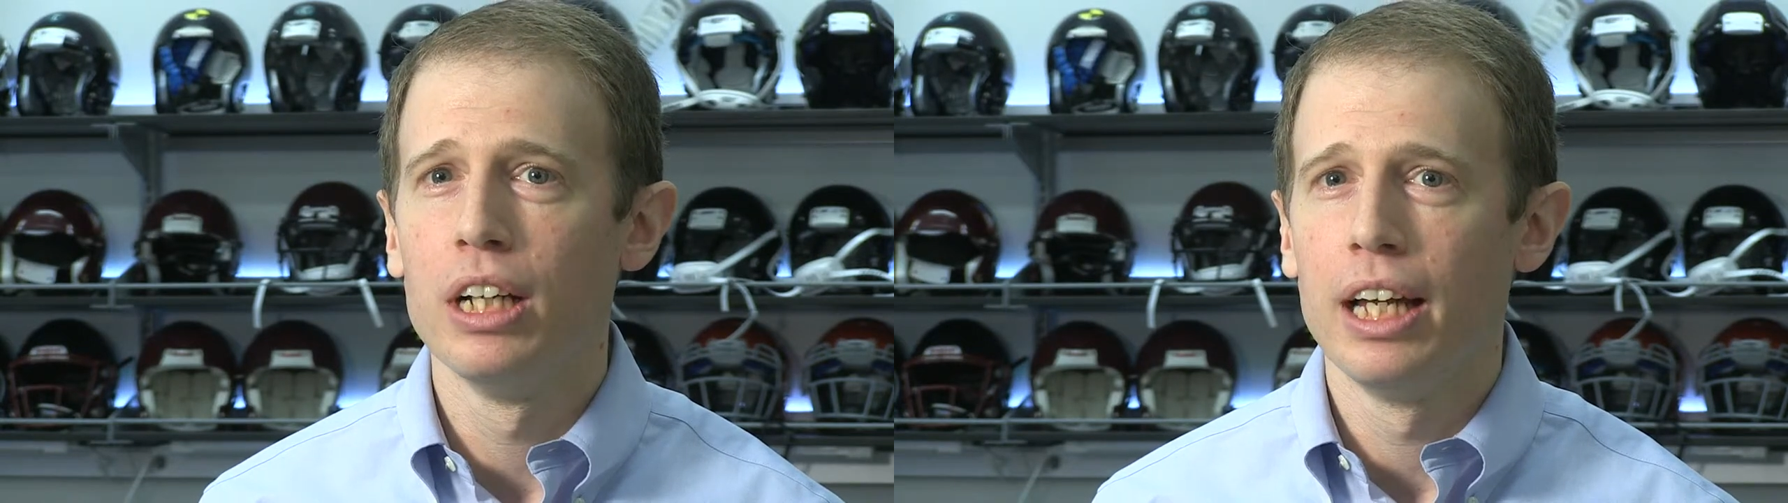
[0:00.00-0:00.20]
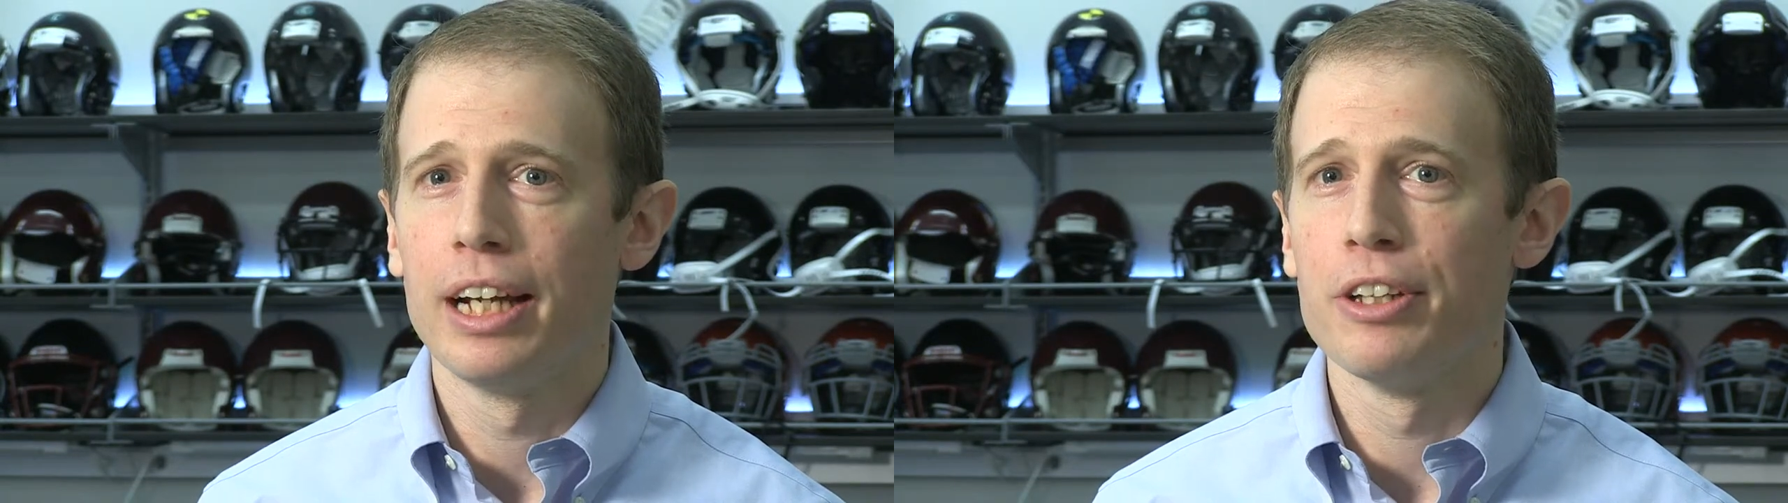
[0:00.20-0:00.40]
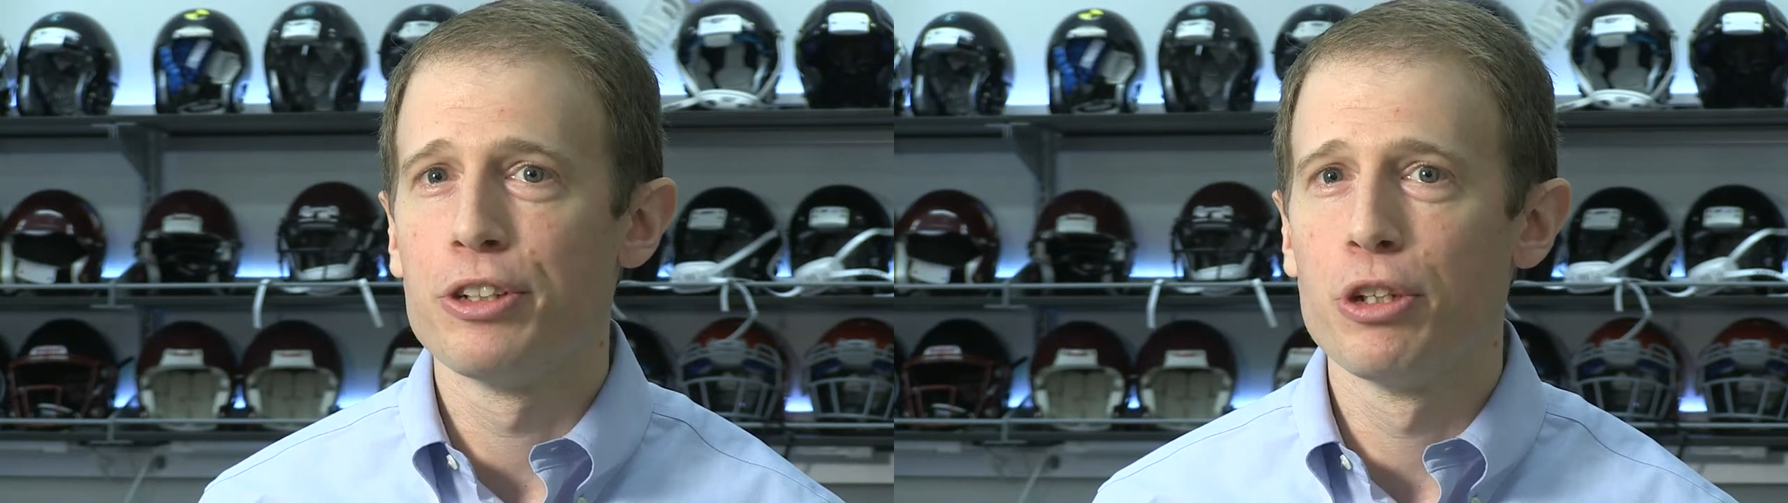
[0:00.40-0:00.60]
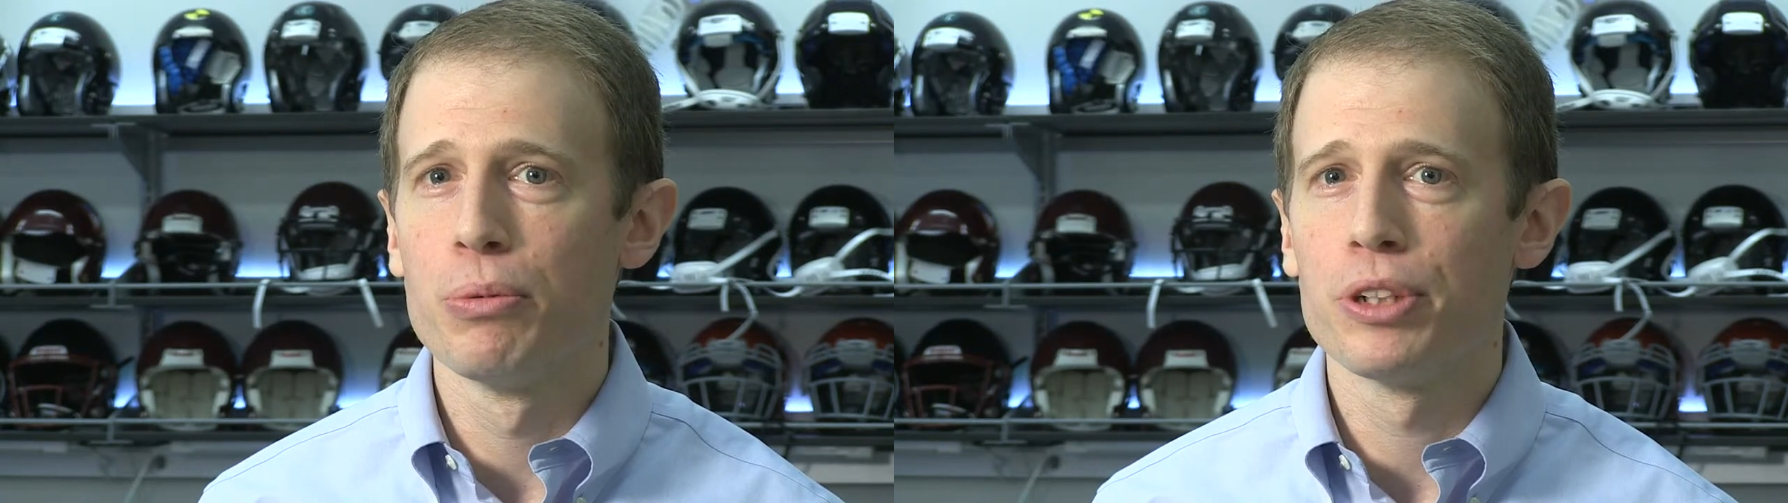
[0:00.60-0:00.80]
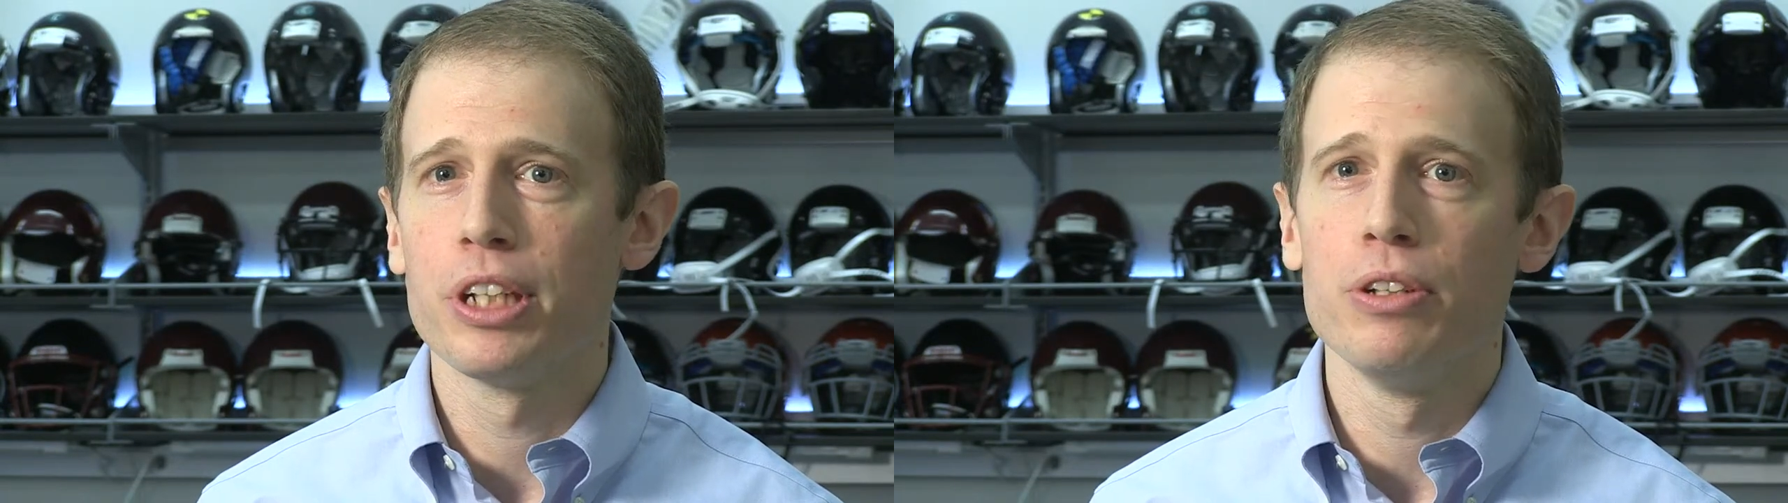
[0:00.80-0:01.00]
and
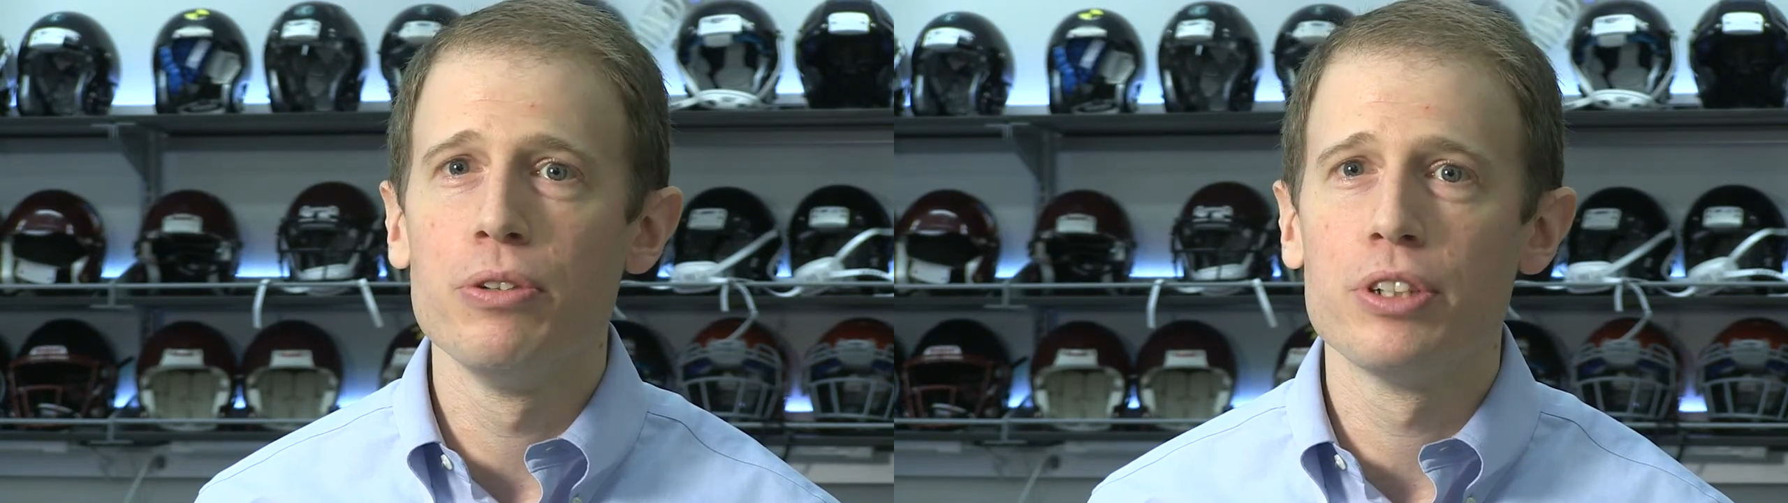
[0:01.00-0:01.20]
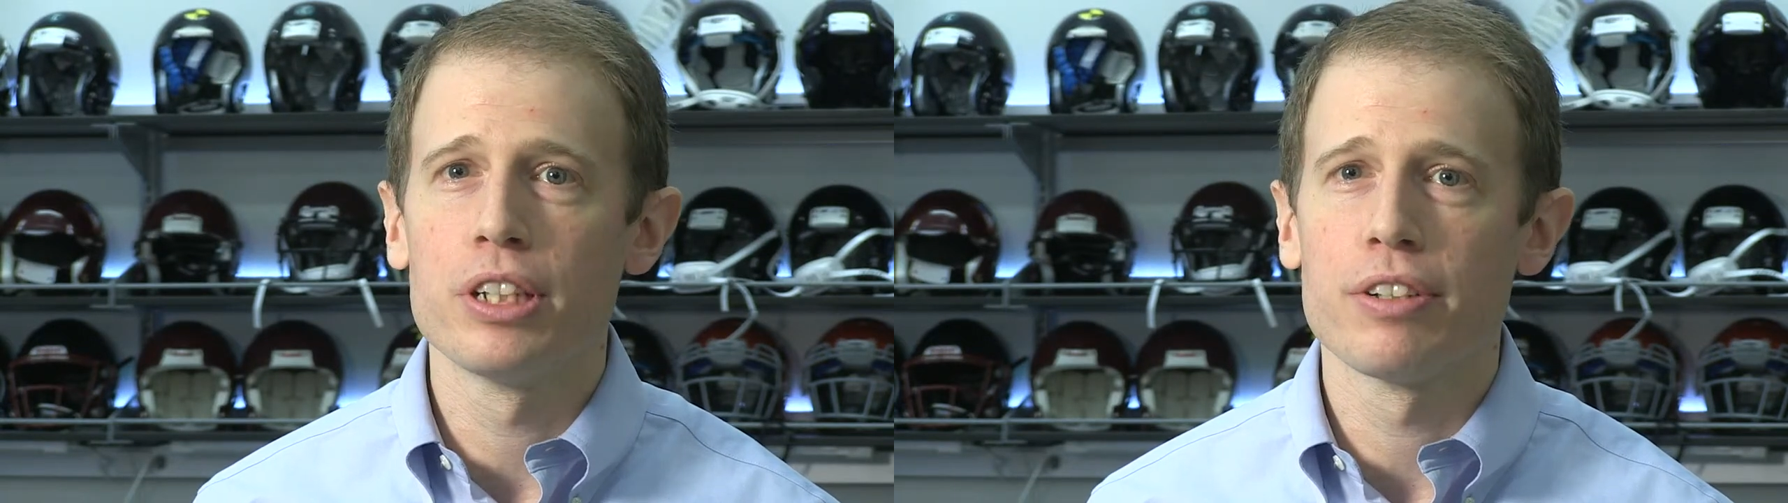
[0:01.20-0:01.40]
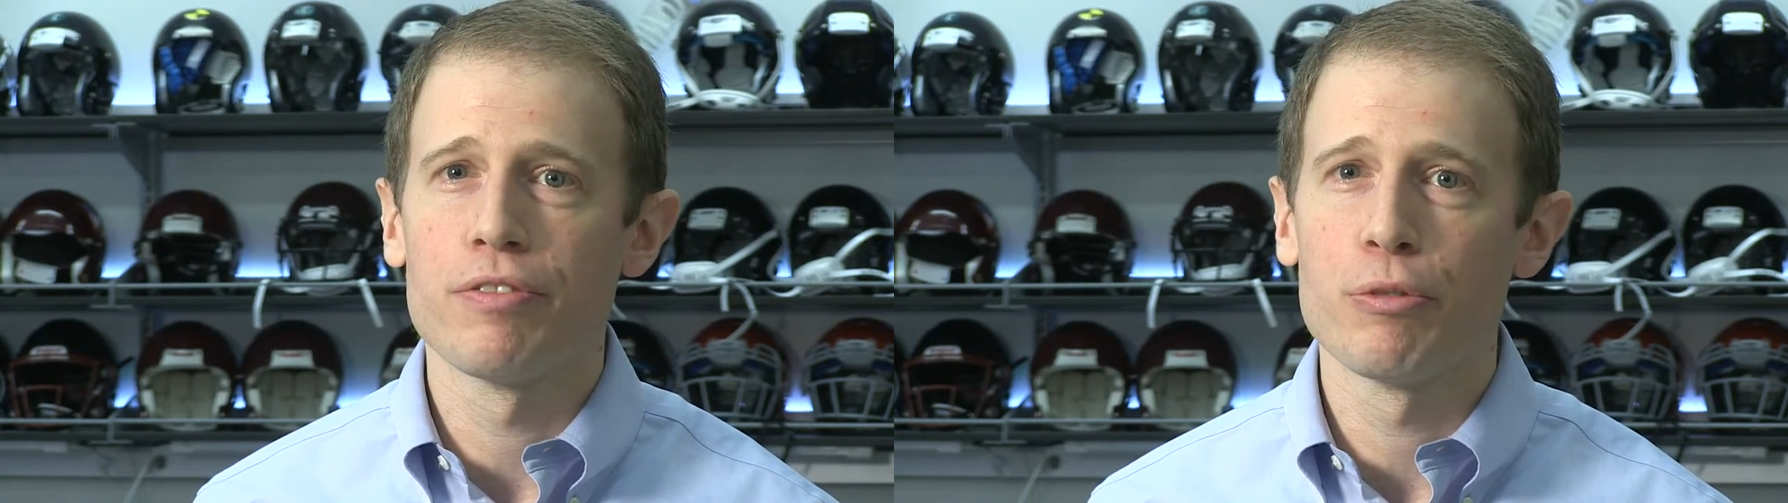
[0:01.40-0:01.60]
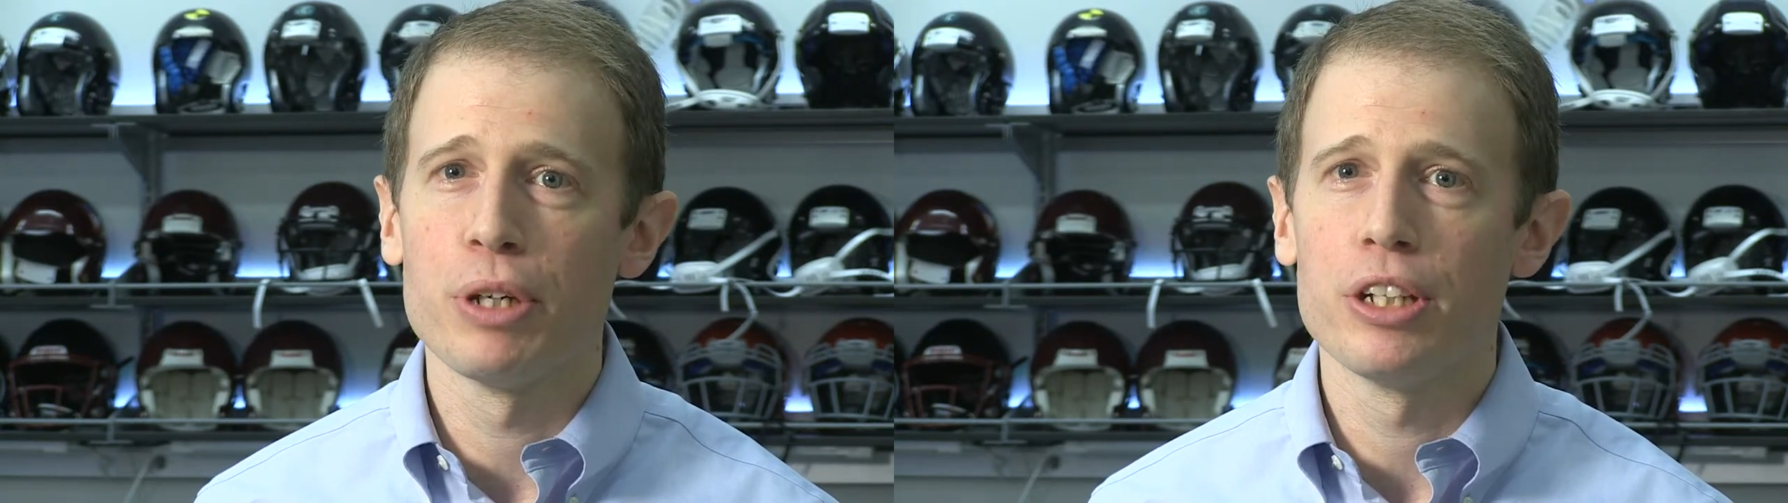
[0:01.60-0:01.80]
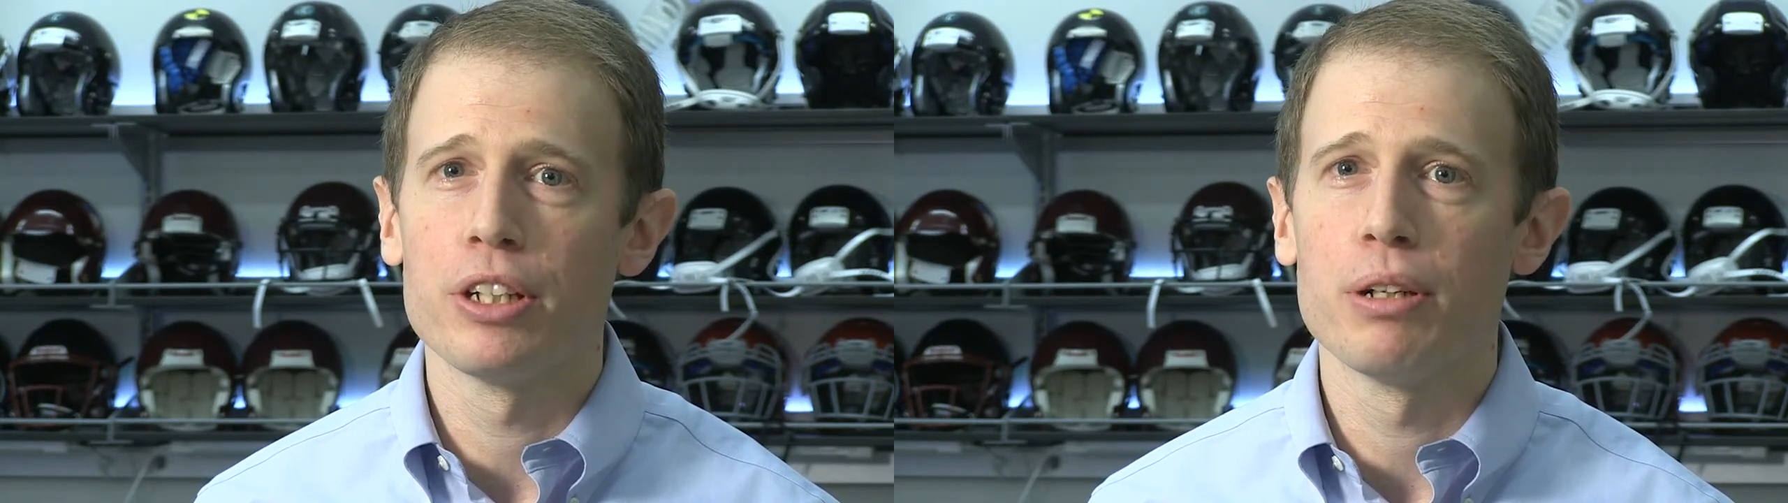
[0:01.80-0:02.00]
consumers can use this
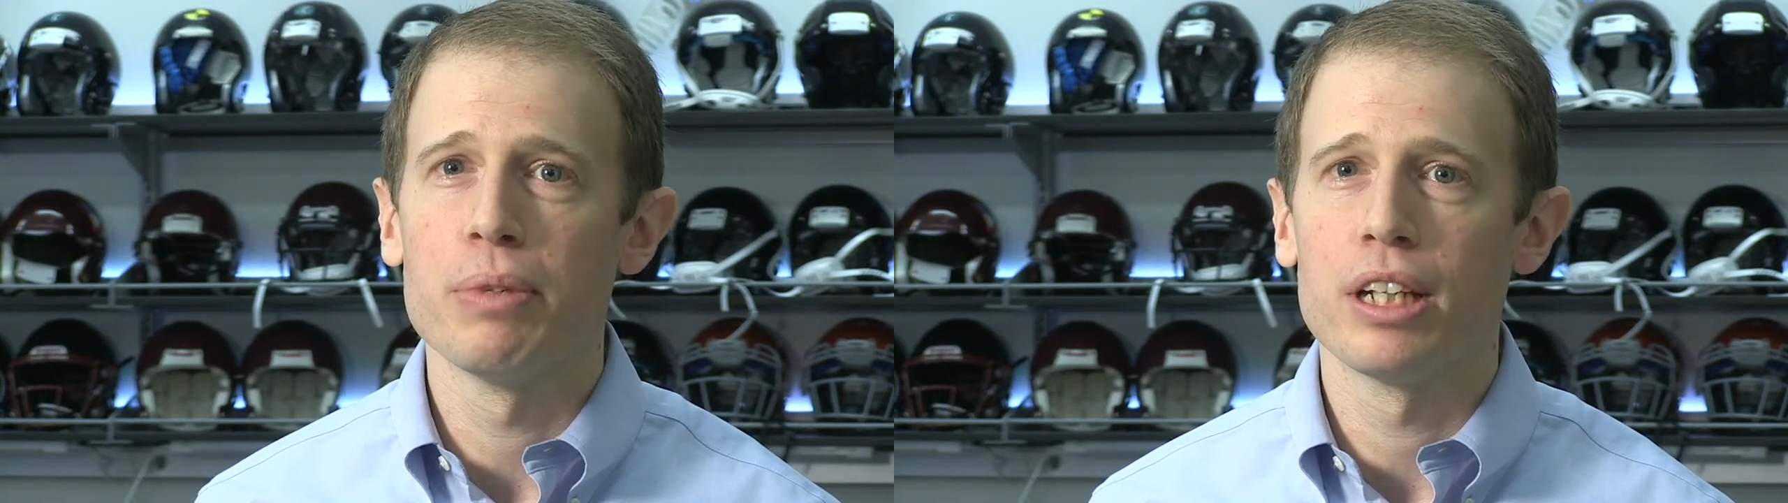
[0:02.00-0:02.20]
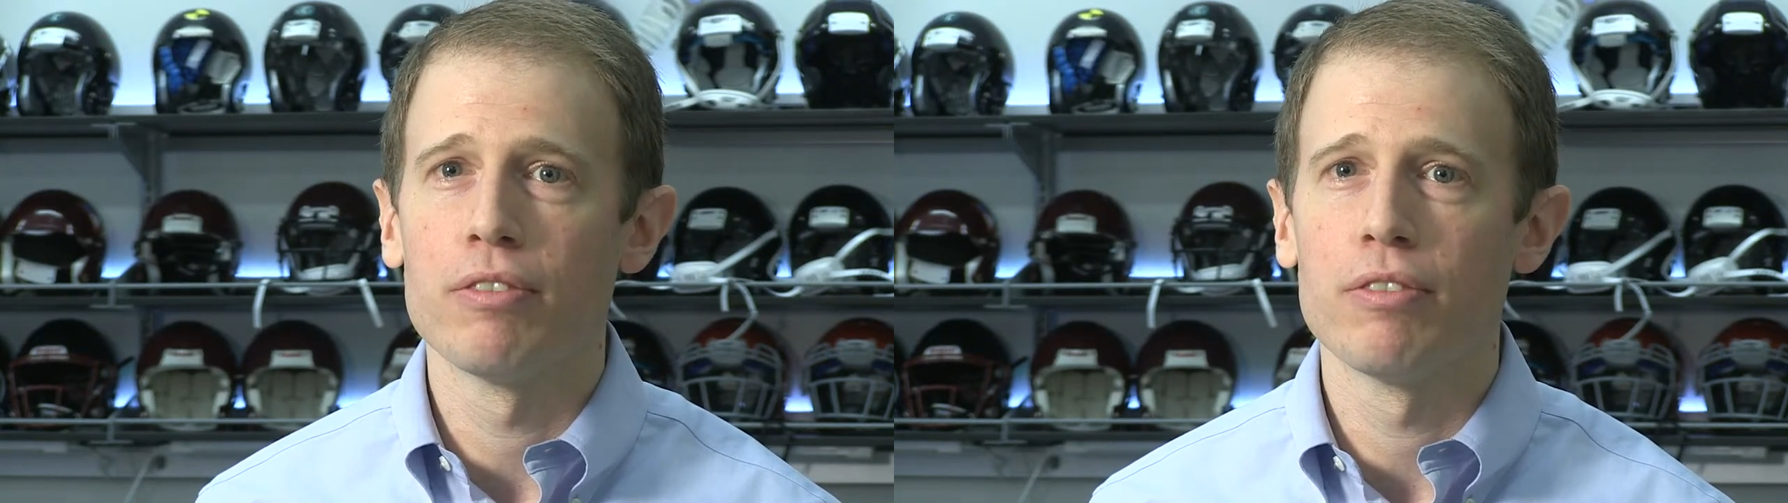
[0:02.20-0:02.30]
information to make